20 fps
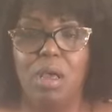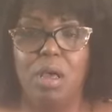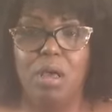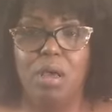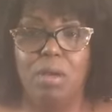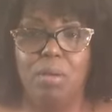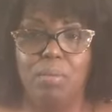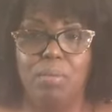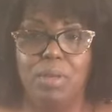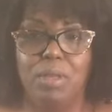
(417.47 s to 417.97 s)

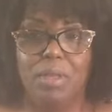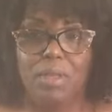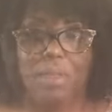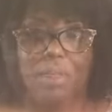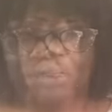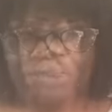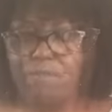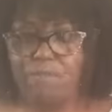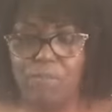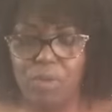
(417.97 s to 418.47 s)
um,
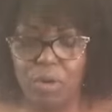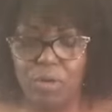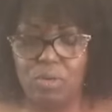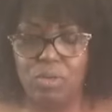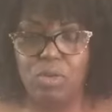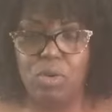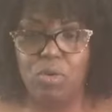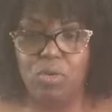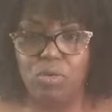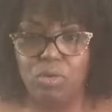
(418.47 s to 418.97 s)
because the
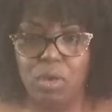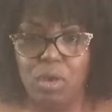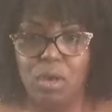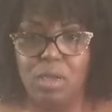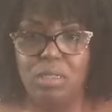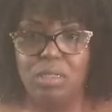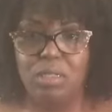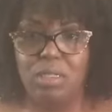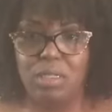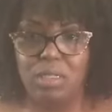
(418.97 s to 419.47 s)
verse goes
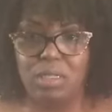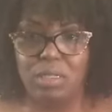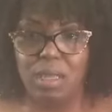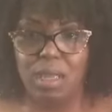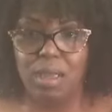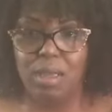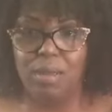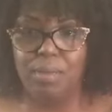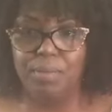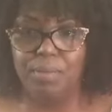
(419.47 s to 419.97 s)
on to
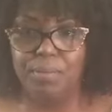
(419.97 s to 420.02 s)
say